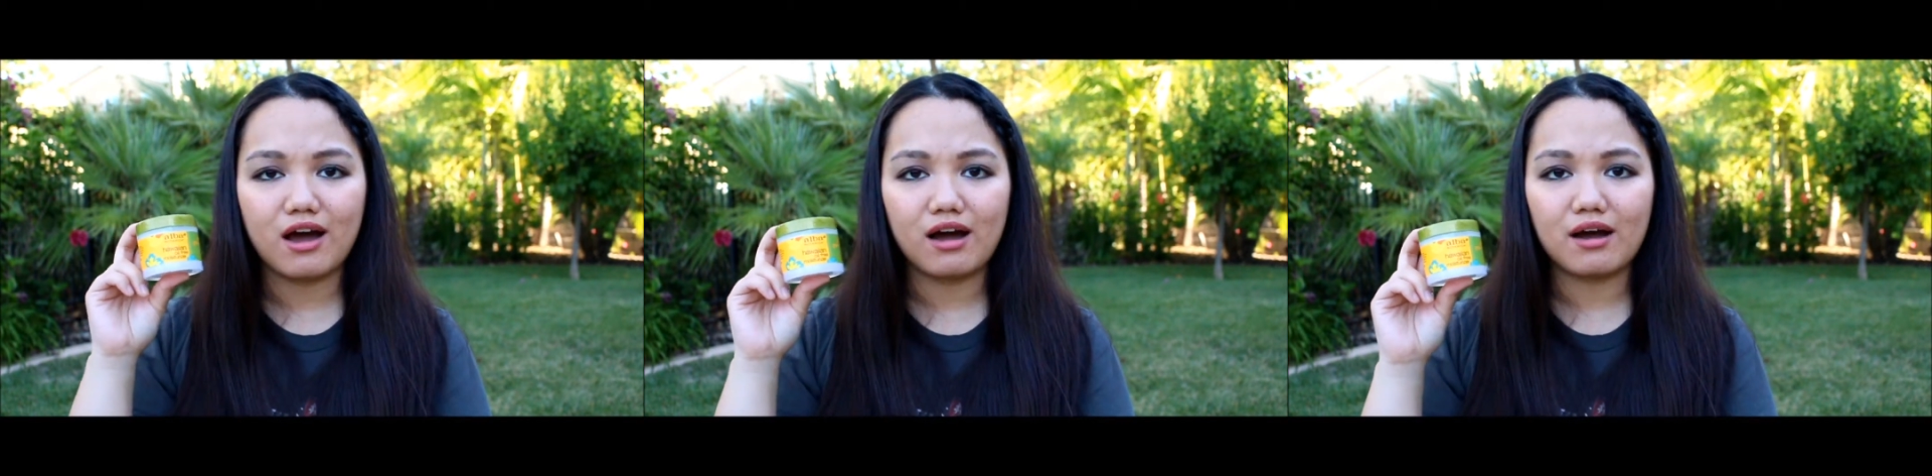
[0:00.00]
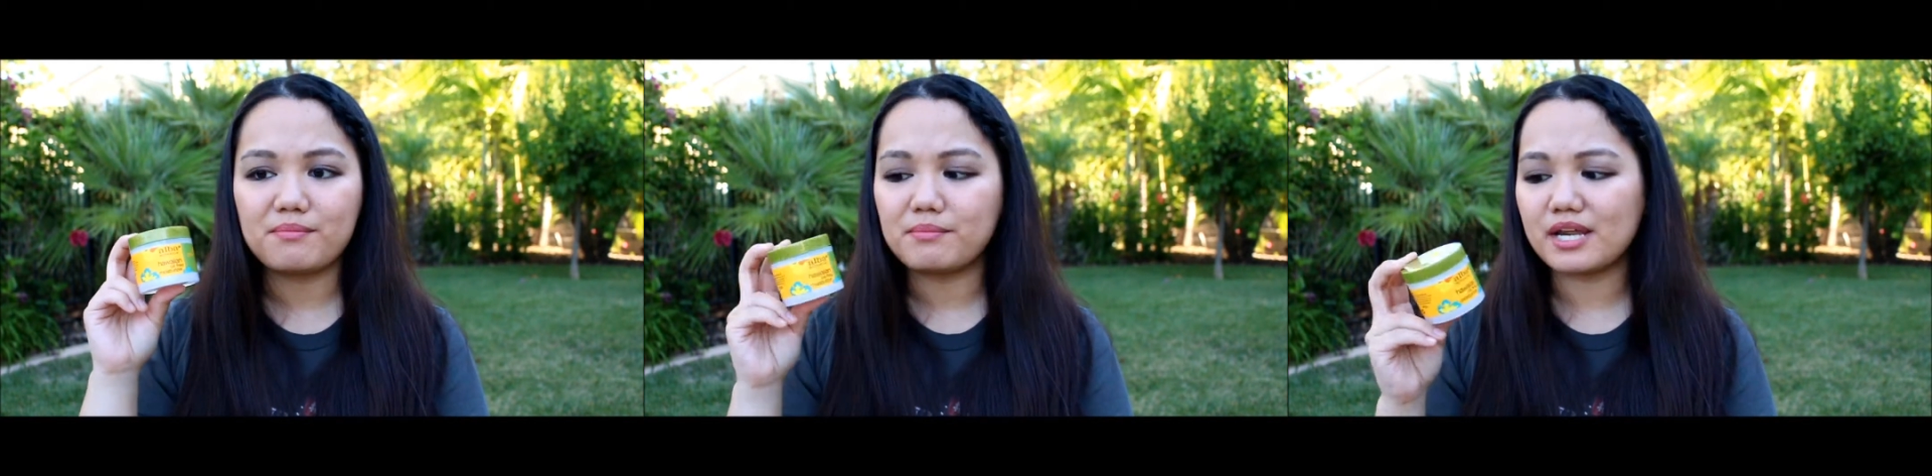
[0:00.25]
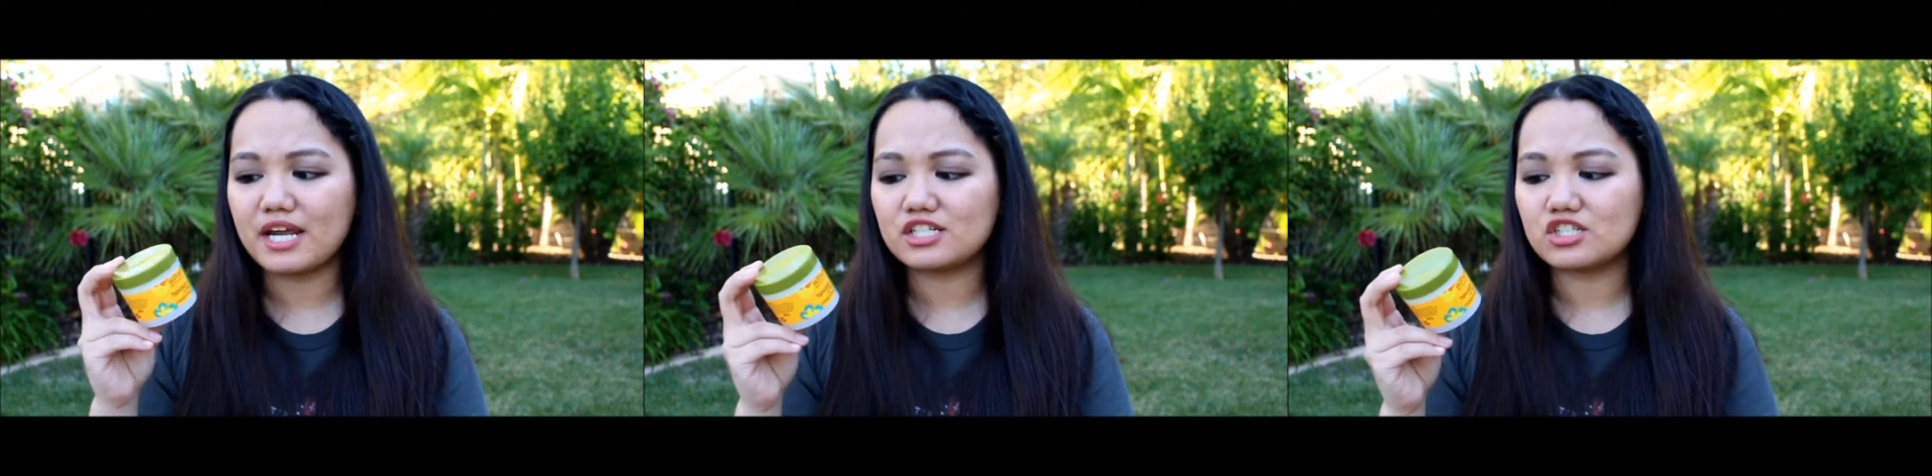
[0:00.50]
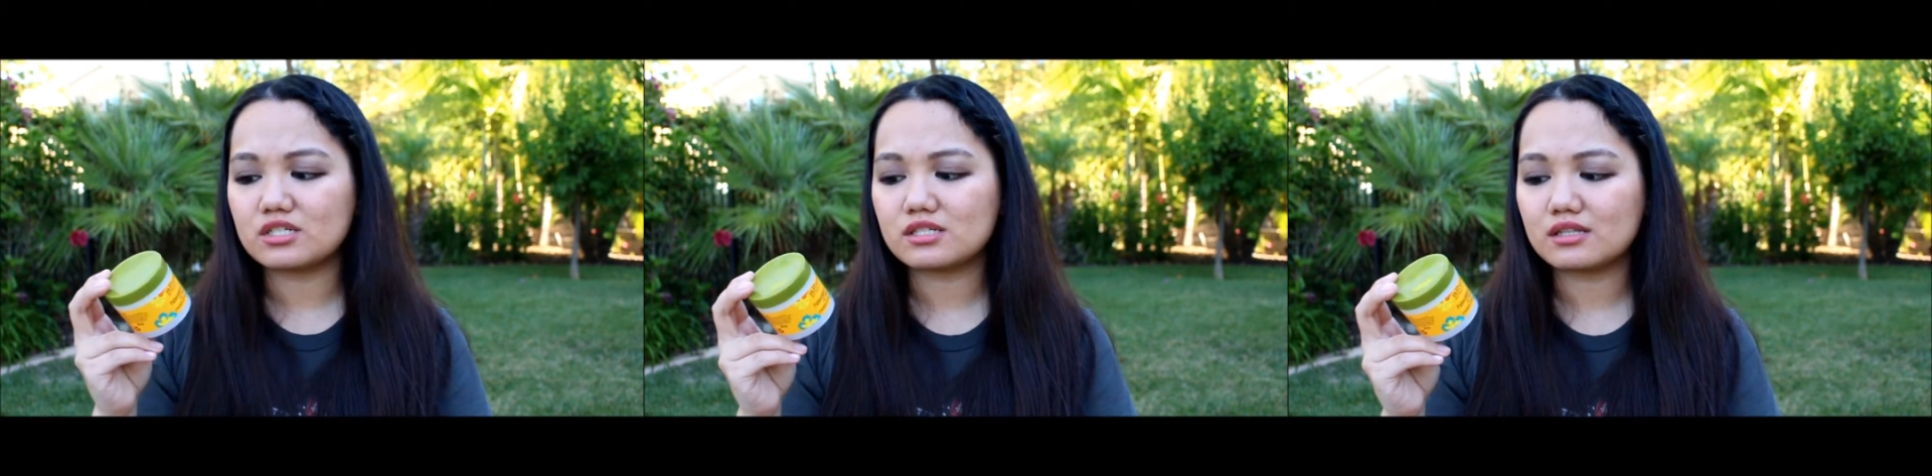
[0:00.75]
but
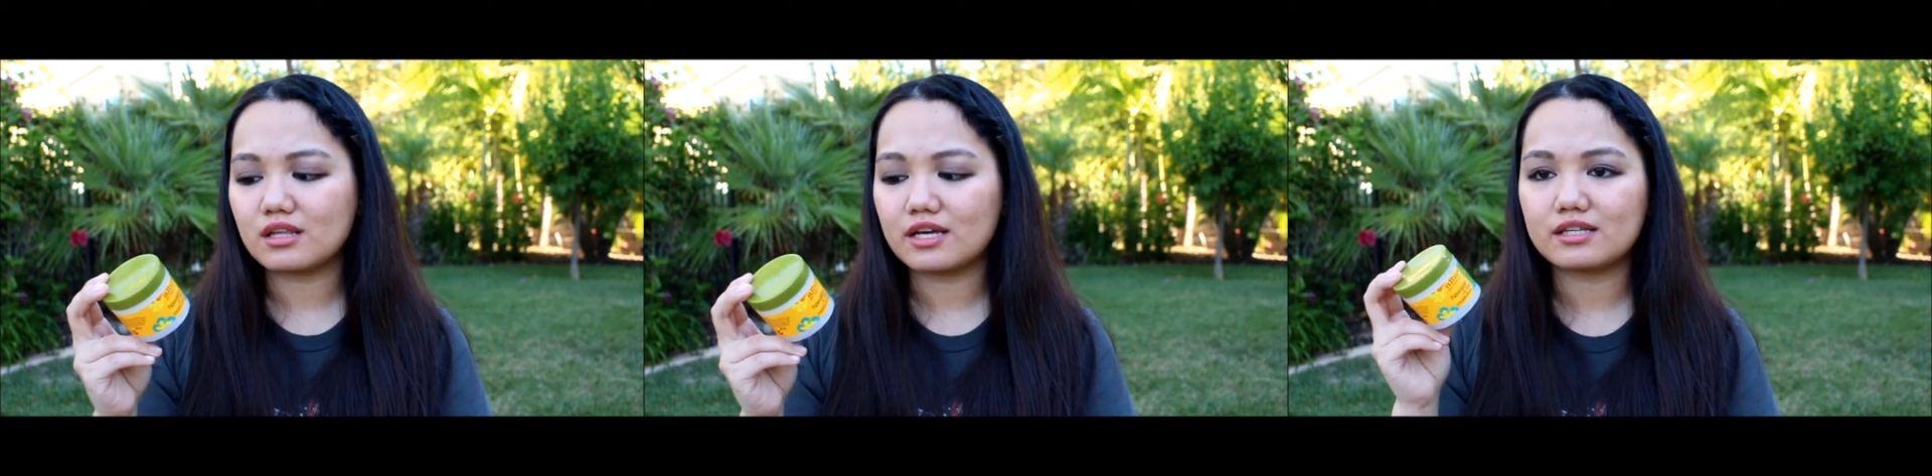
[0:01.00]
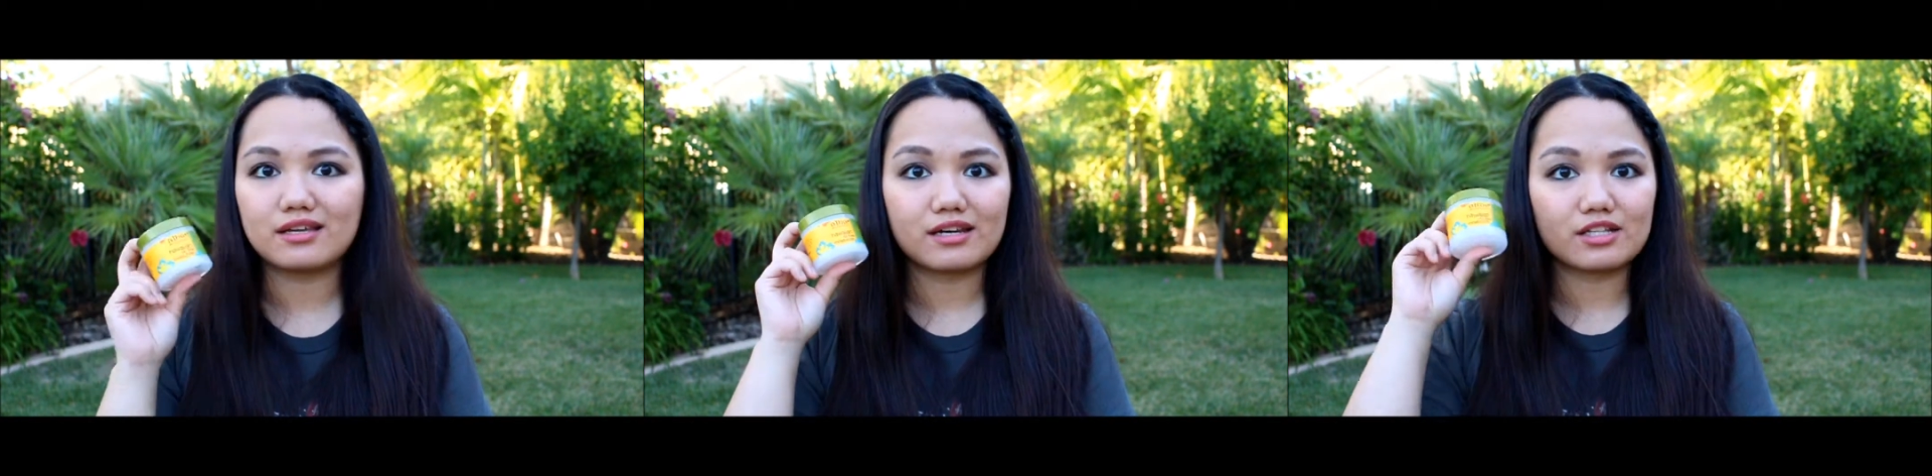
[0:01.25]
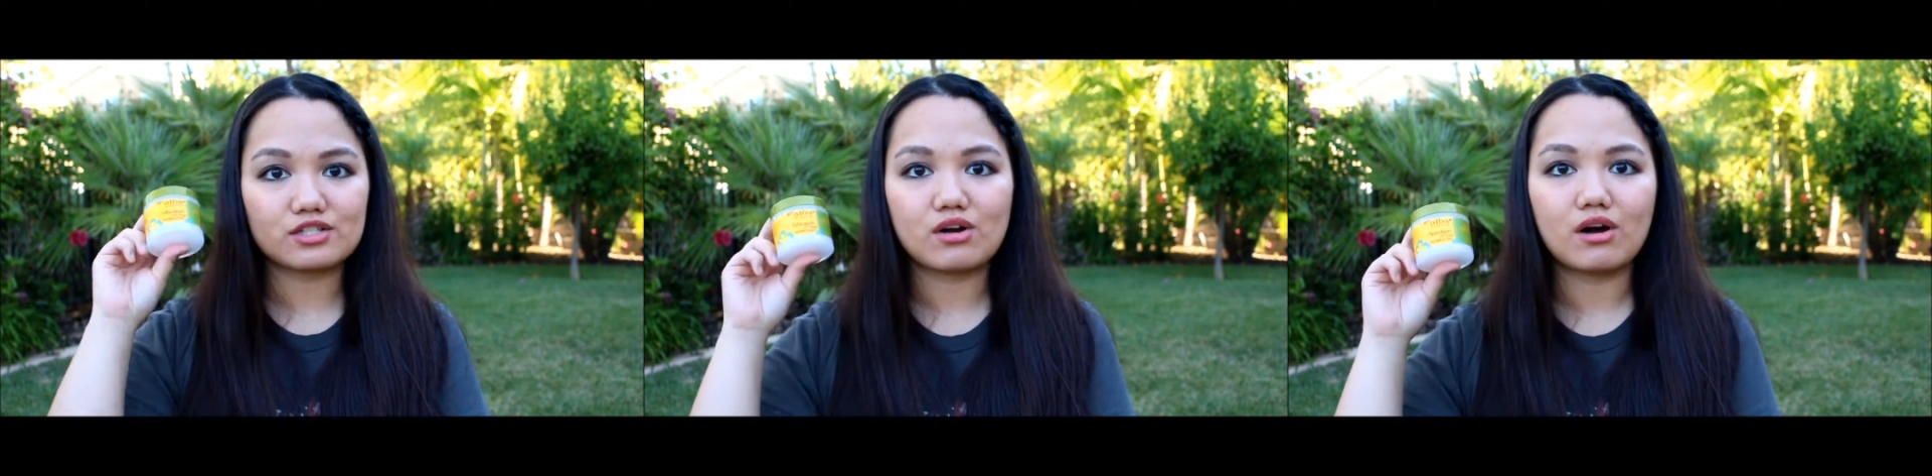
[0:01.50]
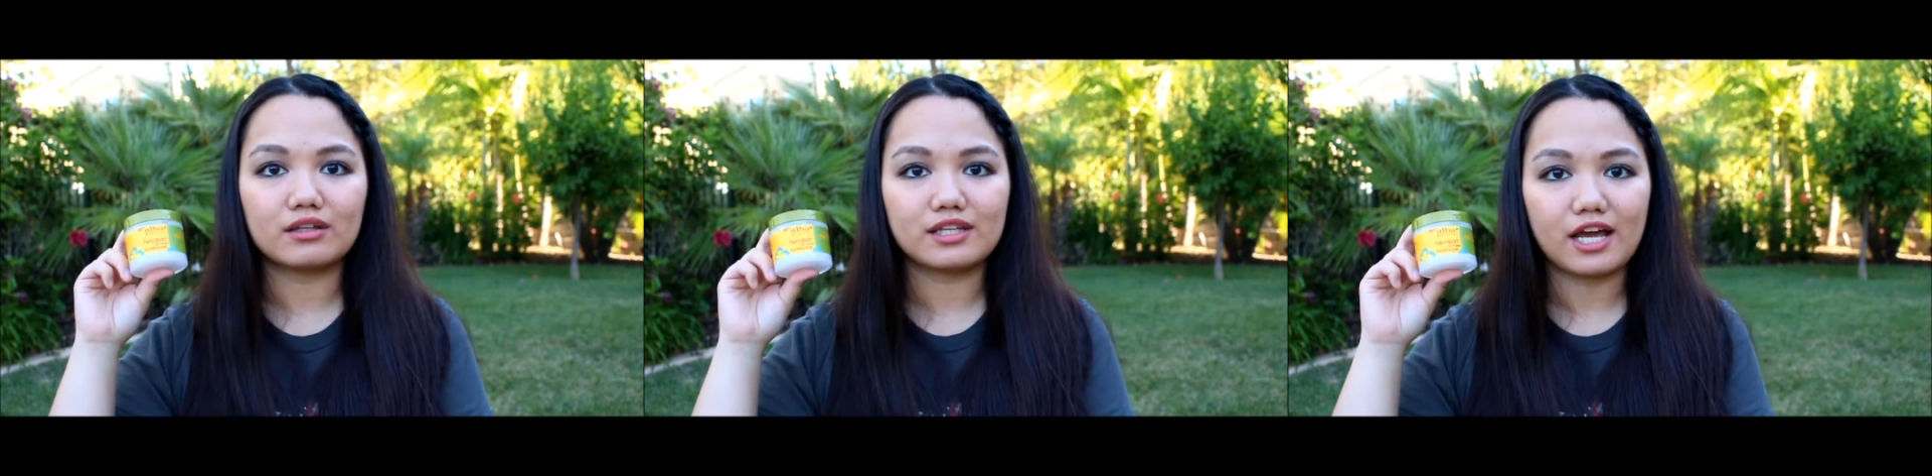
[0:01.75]
I just like that it's all